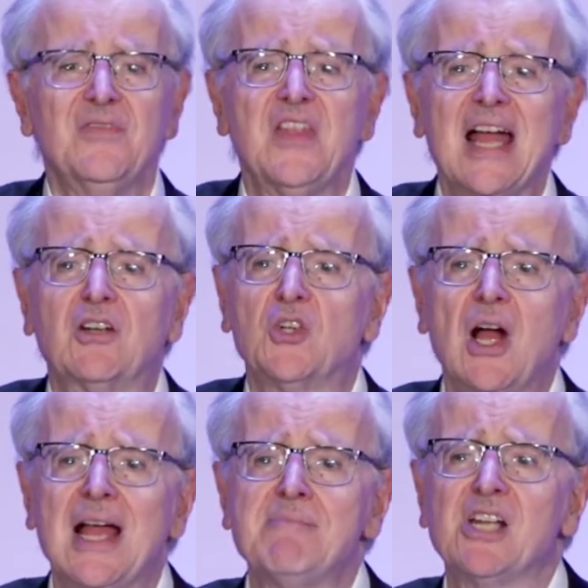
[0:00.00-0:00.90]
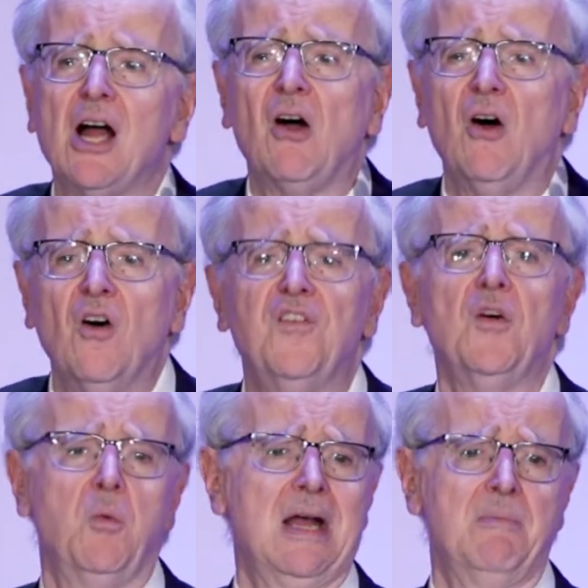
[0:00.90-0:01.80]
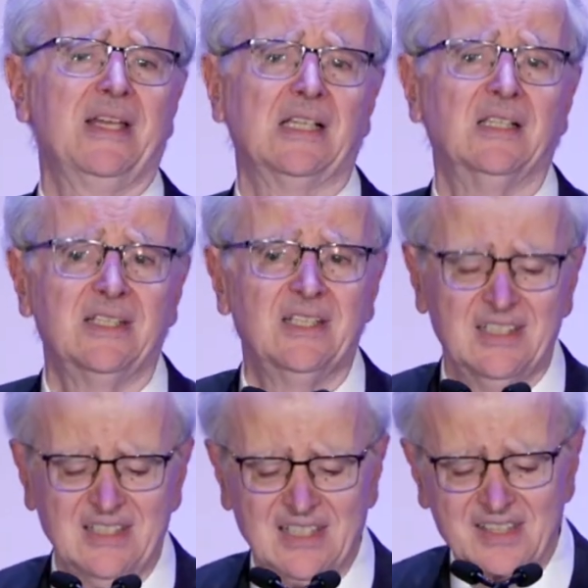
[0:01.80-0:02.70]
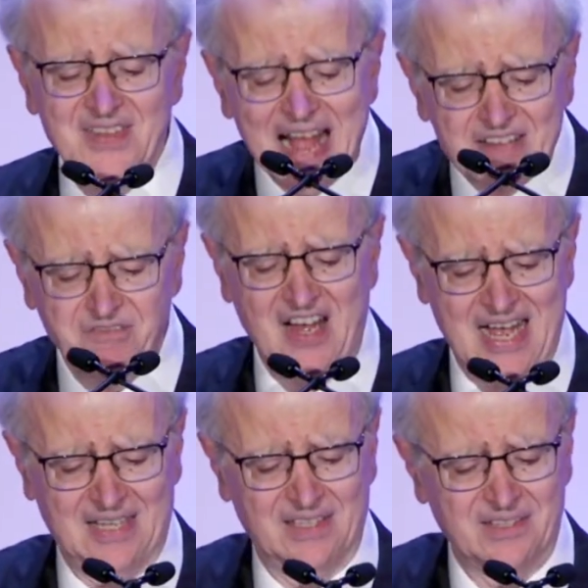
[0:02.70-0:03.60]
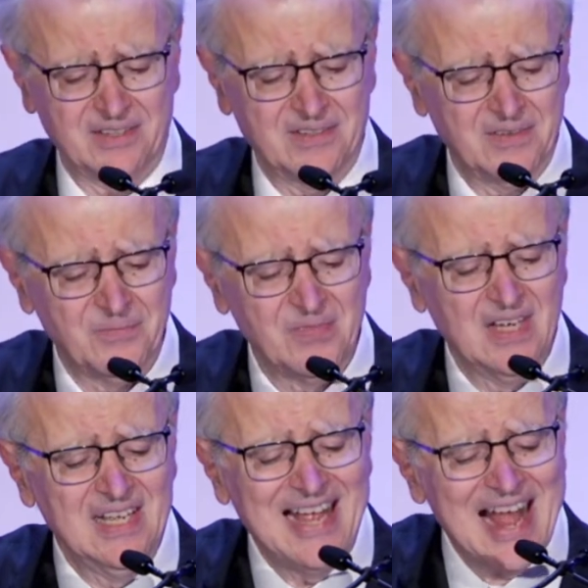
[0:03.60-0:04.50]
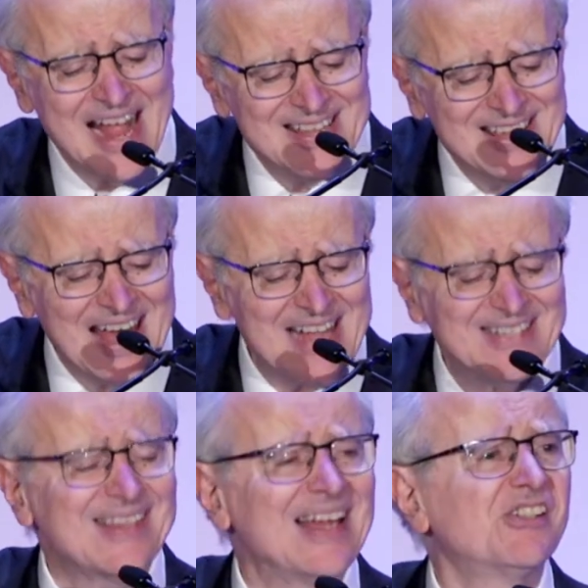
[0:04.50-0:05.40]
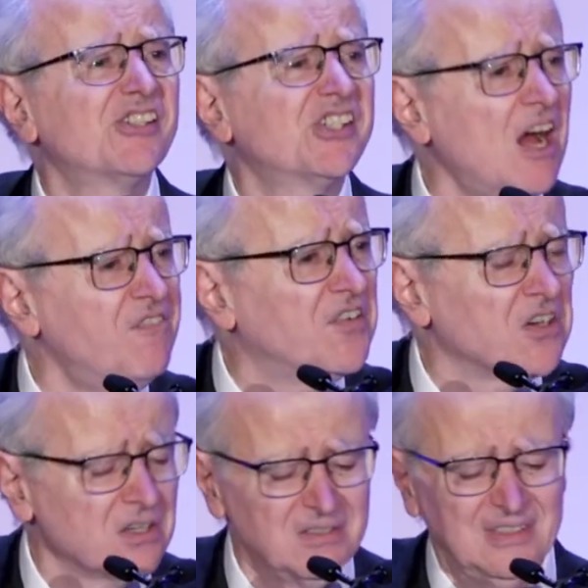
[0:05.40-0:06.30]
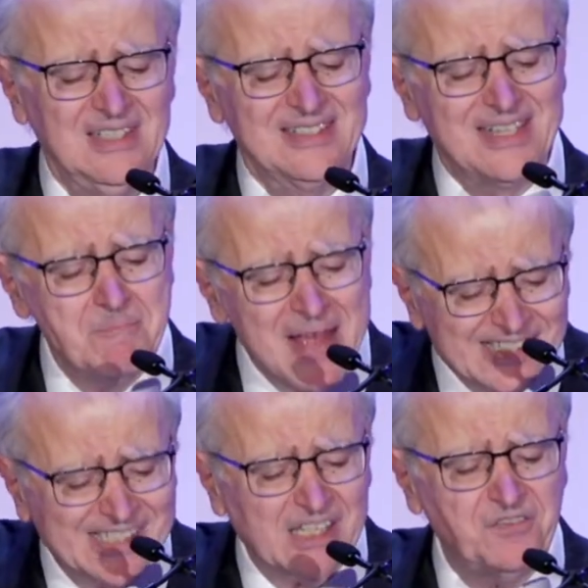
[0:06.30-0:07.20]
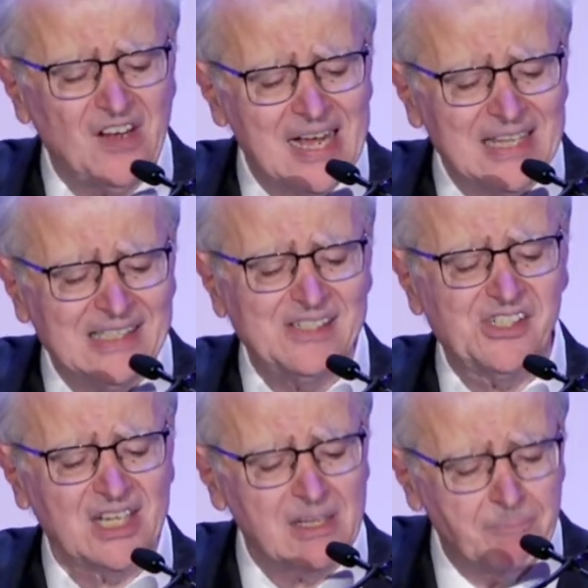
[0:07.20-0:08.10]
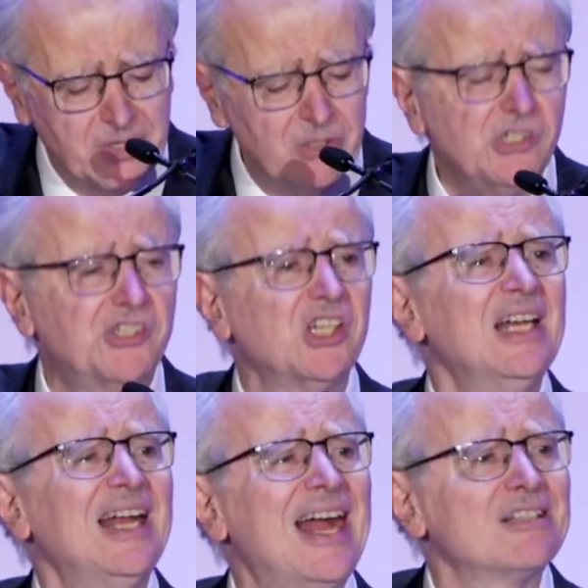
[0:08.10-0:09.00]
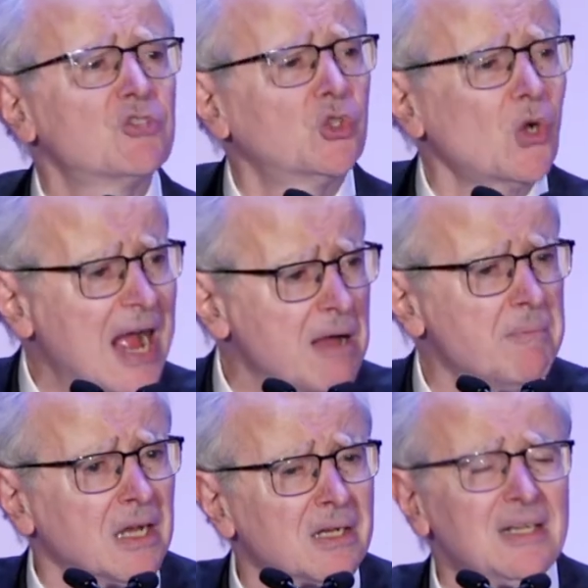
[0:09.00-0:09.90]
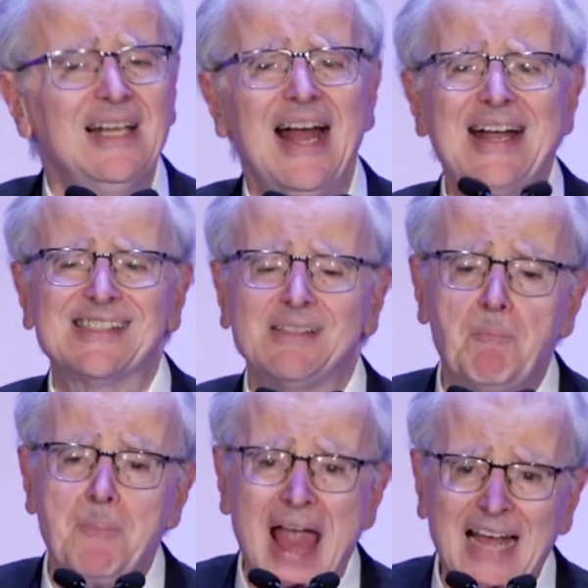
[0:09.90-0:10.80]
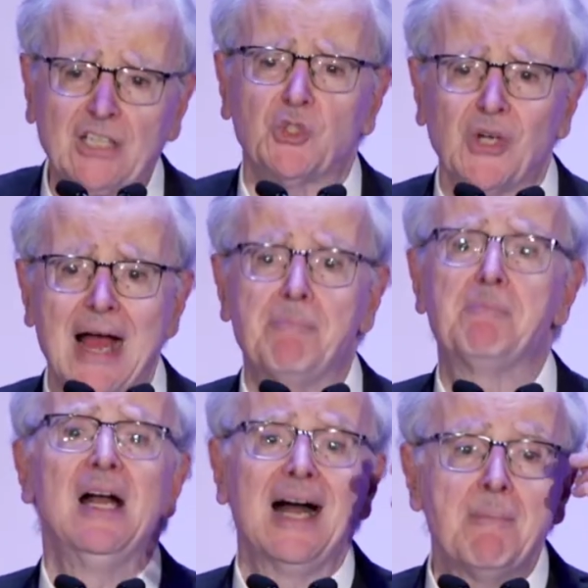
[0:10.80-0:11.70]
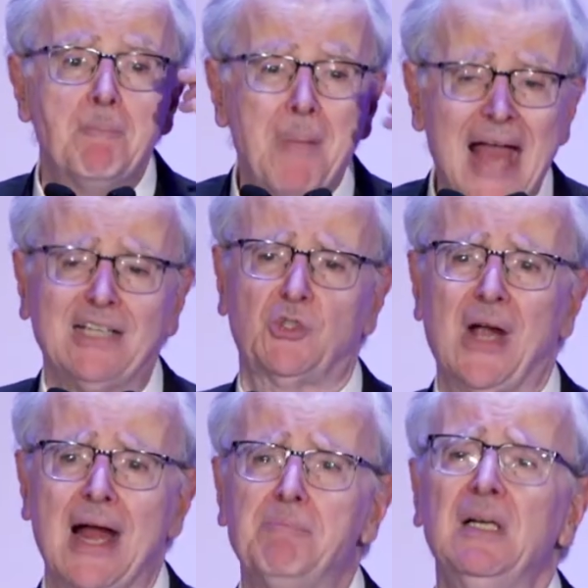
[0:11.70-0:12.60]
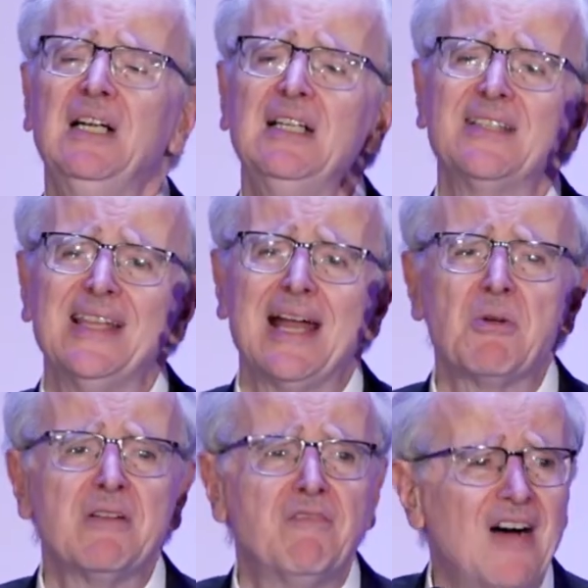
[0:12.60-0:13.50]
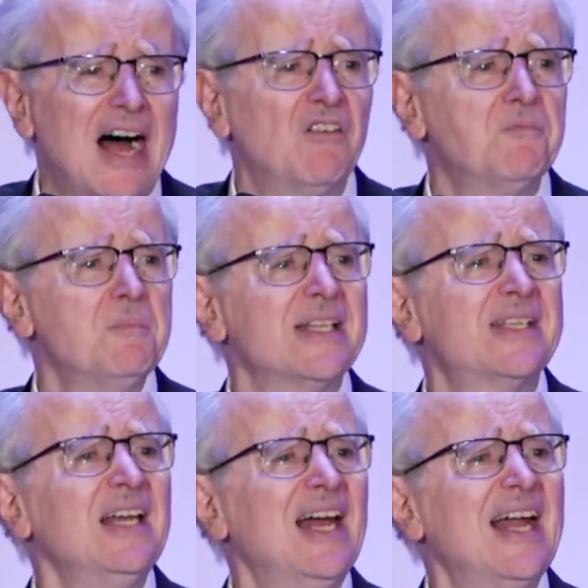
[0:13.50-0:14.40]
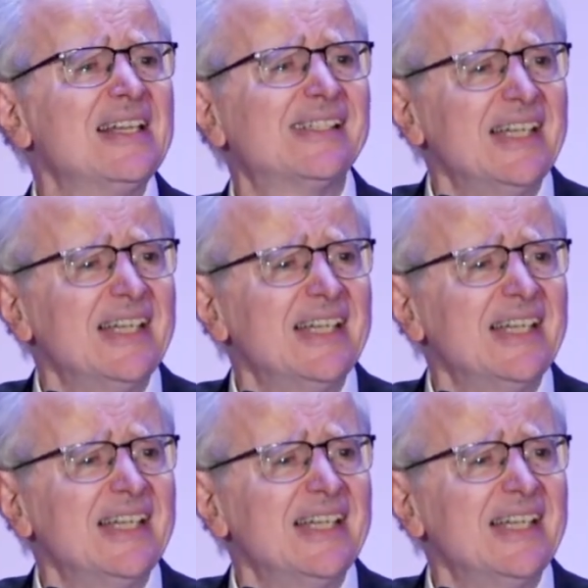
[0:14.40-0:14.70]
Their crimes are overwhelmingly nonviolent, and yet they suffer domestic violence and abuse and trauma as a backdrop to their involvement and this